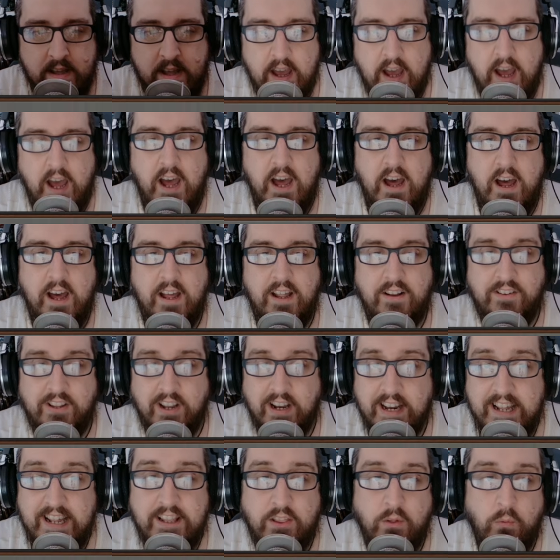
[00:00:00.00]
To
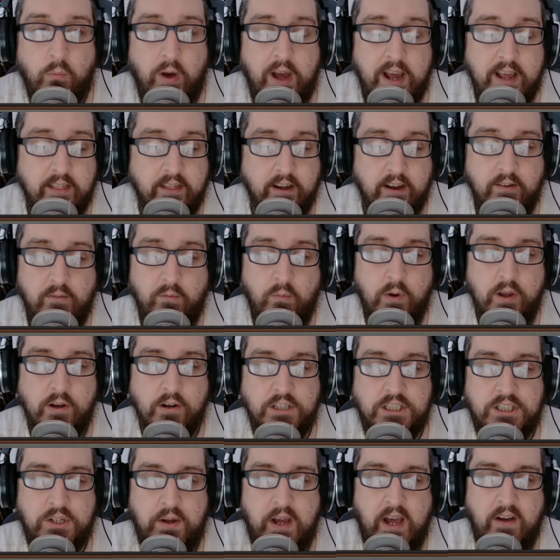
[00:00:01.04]
lead the way, though, we
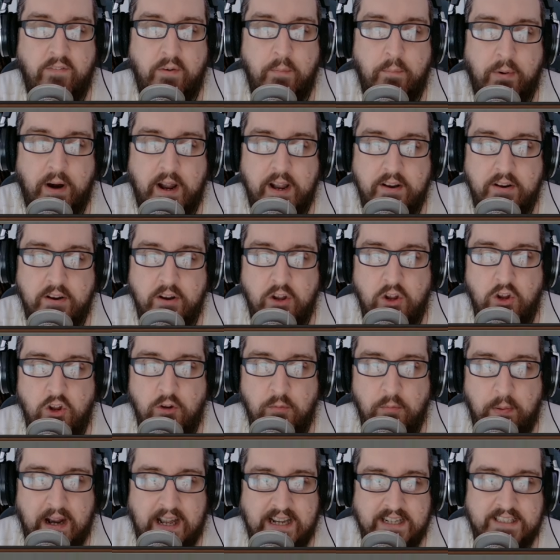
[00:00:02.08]
also have a brand new
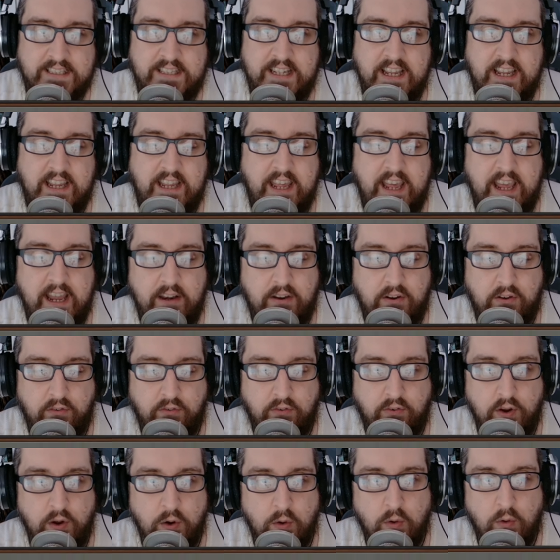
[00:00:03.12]
plastic kit
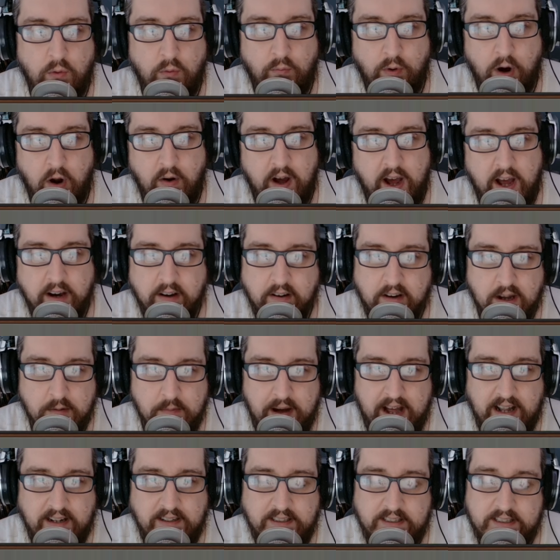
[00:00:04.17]
for your Rohan
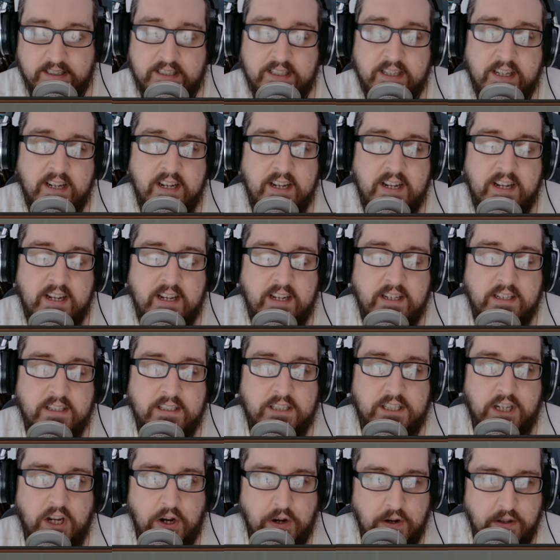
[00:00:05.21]
commanders.
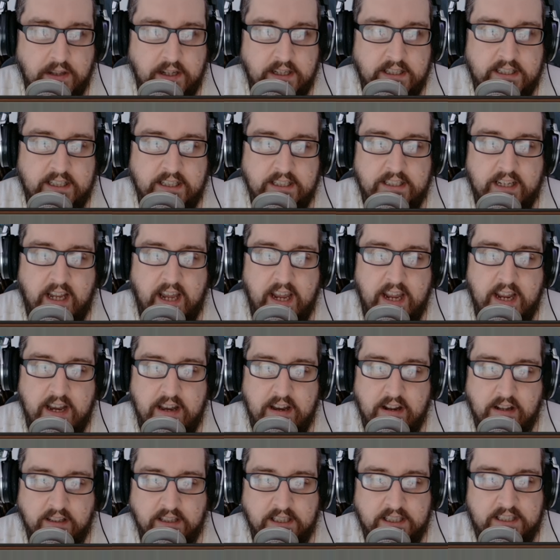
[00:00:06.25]
So this is
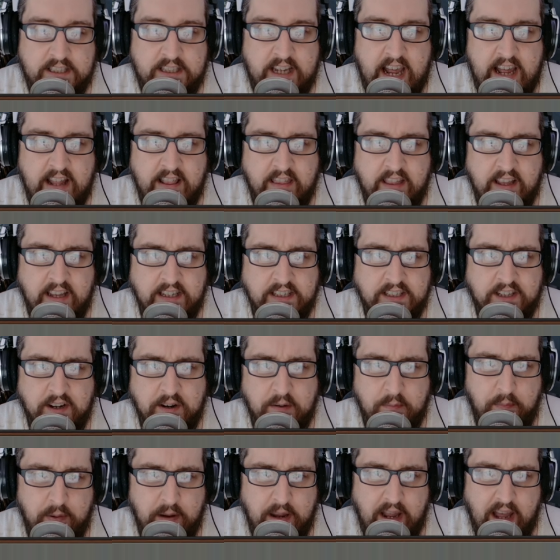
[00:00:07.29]
another set that is going to
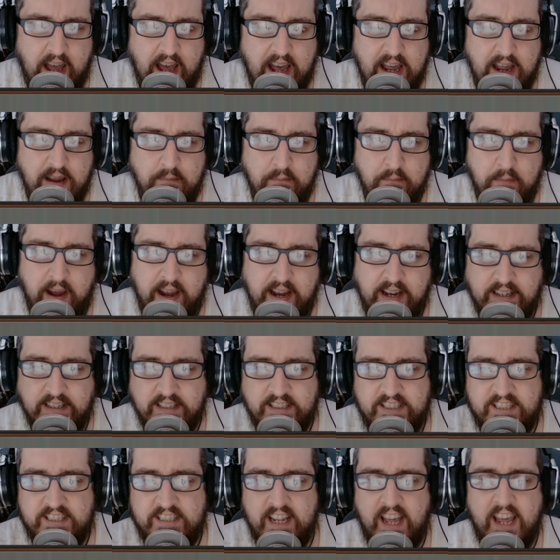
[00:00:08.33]
be a
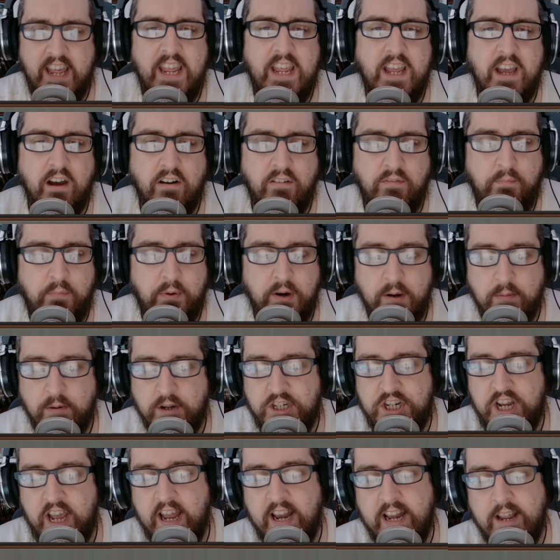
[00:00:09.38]
mainstay of pretty
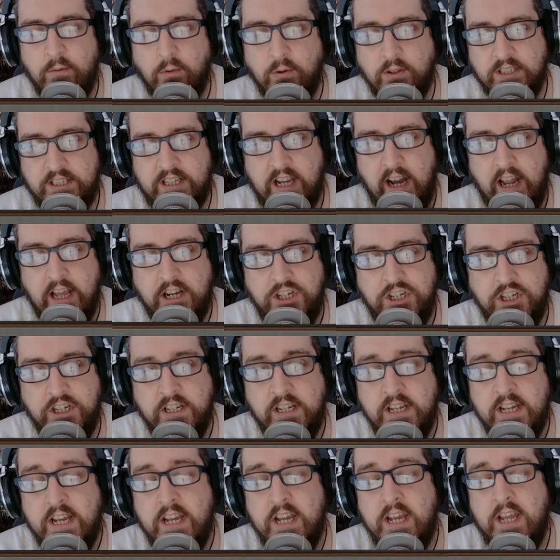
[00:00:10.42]
much anyone's collection.
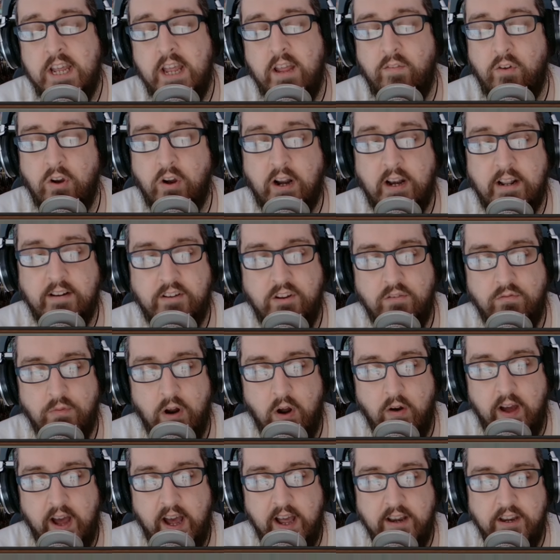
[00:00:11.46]
If you're collecting
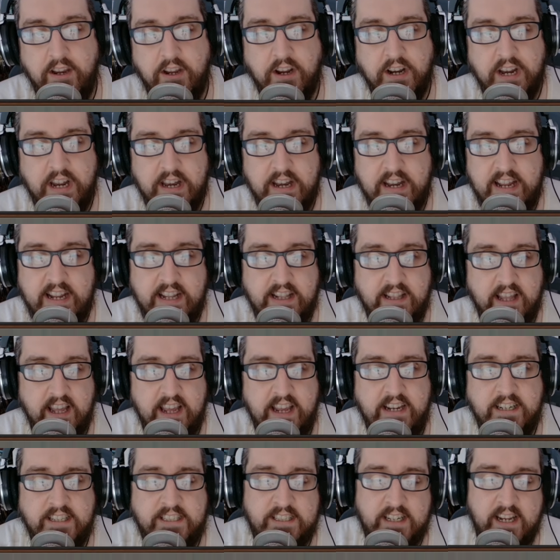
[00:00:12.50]
Rohan, you're going to need
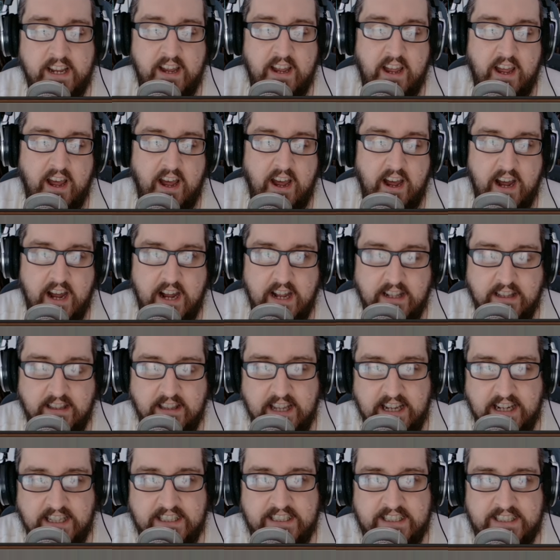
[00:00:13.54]
these.
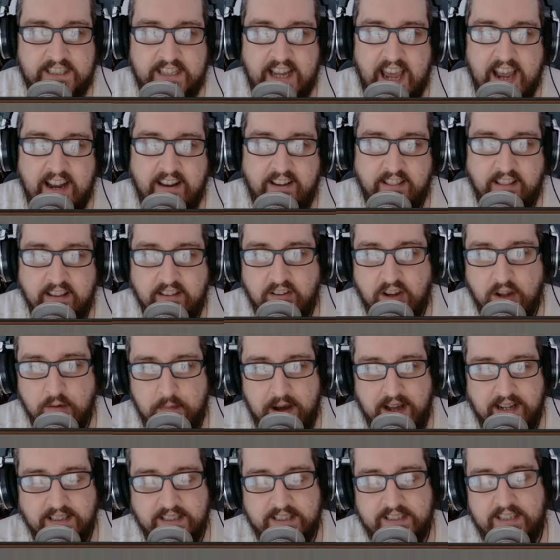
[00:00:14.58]
This
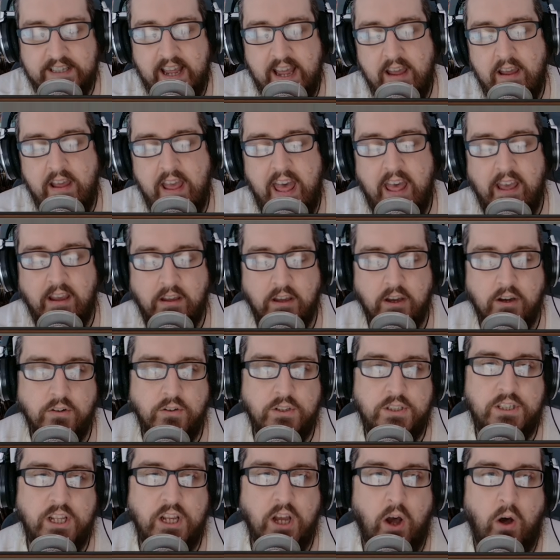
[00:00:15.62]
command set,
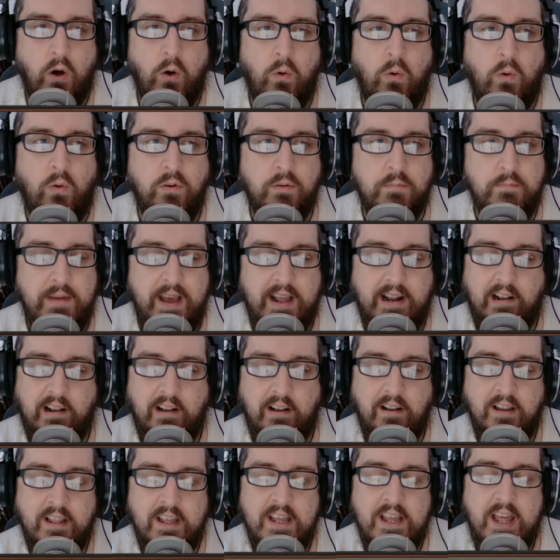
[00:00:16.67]
echoes the old
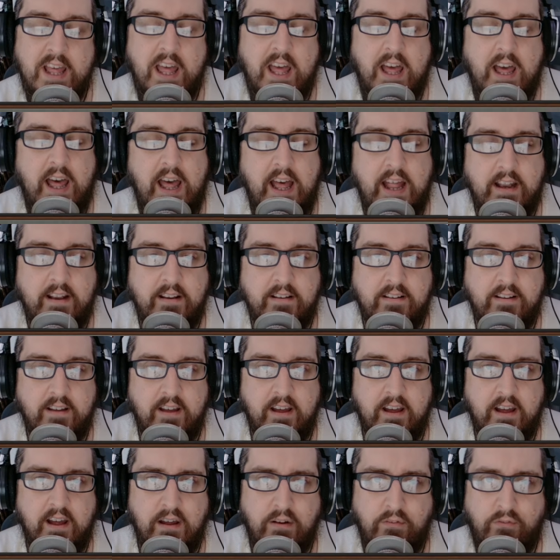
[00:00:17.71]
metal and
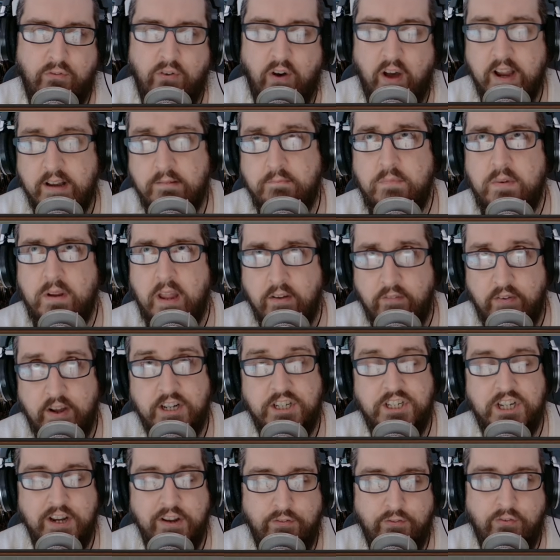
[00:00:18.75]

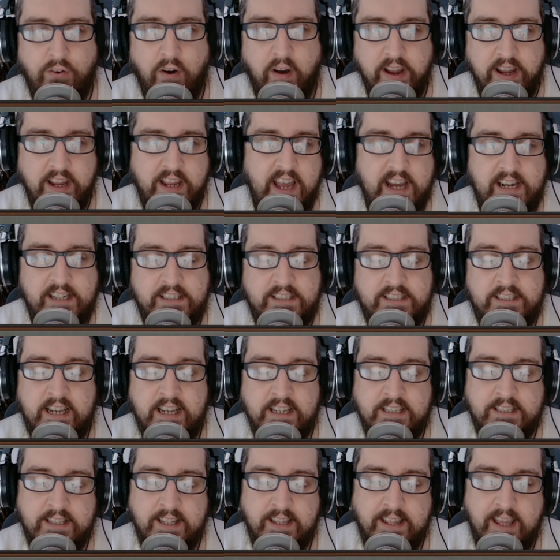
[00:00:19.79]
eventually fine cast
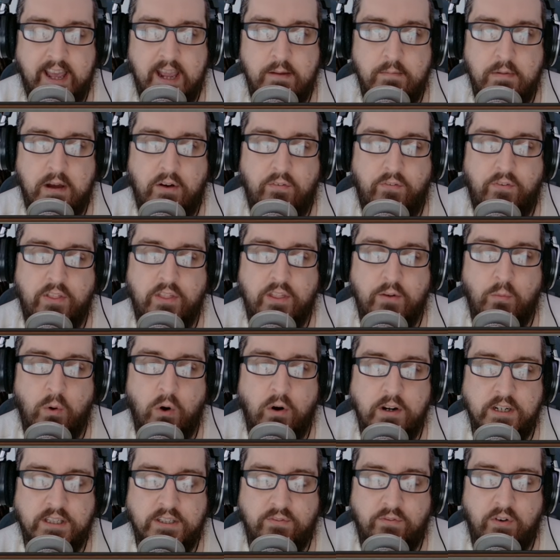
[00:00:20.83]
sets that came out for the
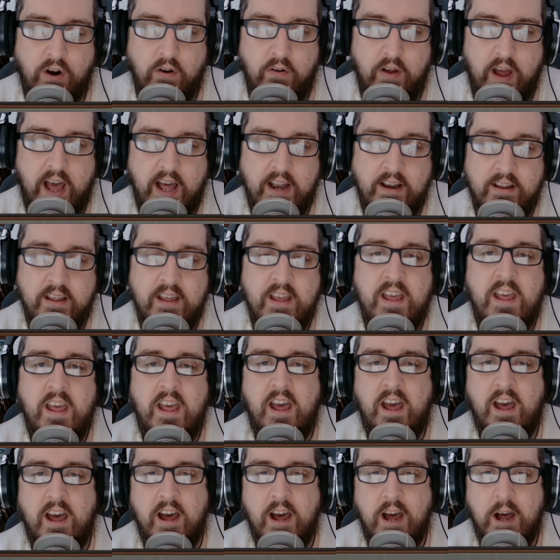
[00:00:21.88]
Warriors of Rohan.
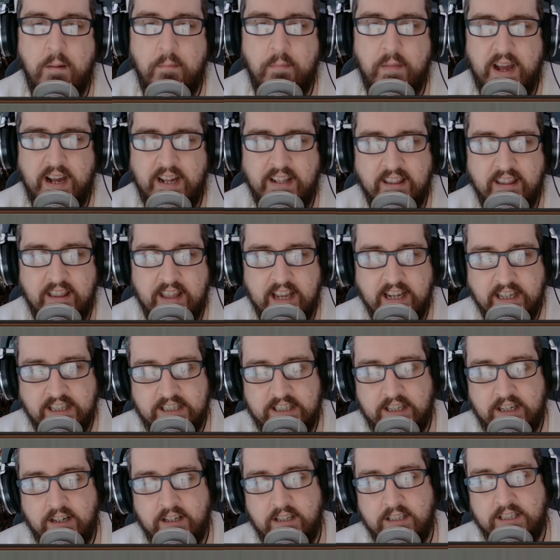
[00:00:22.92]
And
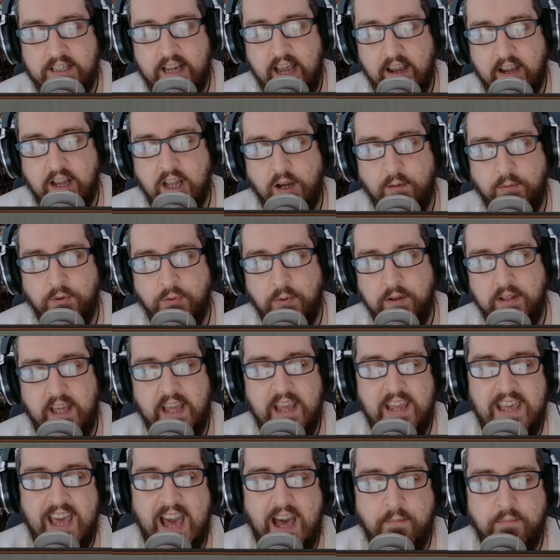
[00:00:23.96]
this set comes with a
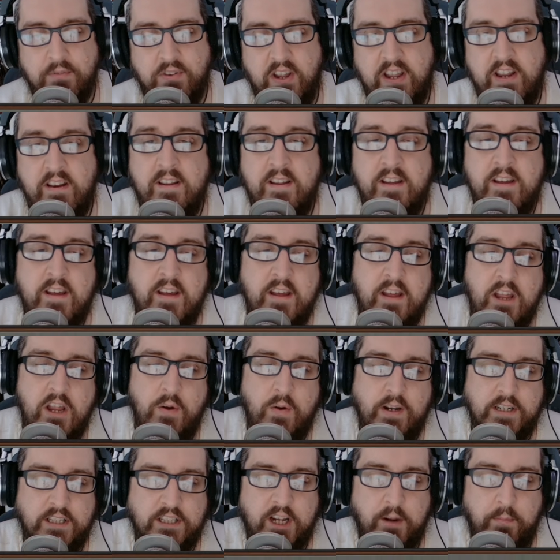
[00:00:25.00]
captain who
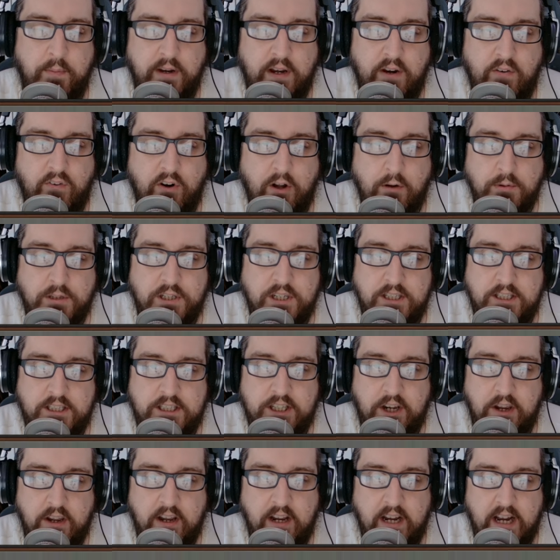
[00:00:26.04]
has a couple of different options,
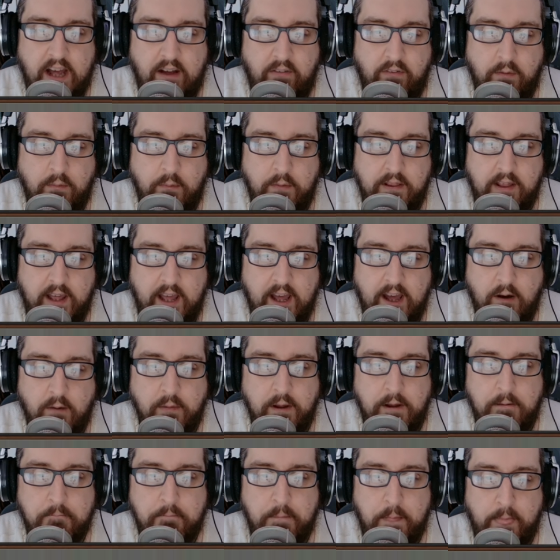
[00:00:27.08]
so you can have him with a
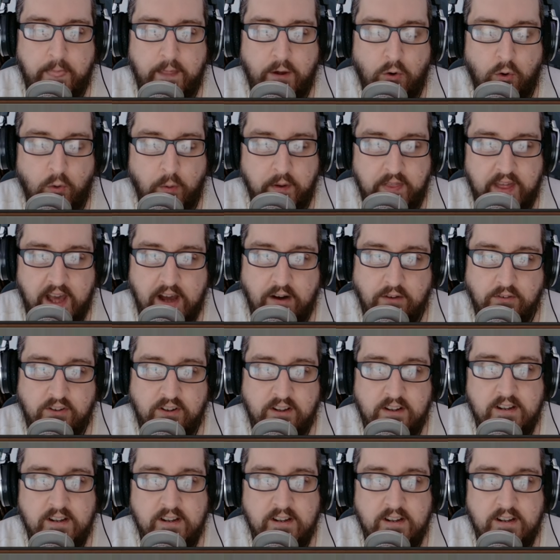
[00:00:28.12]
helmet or without,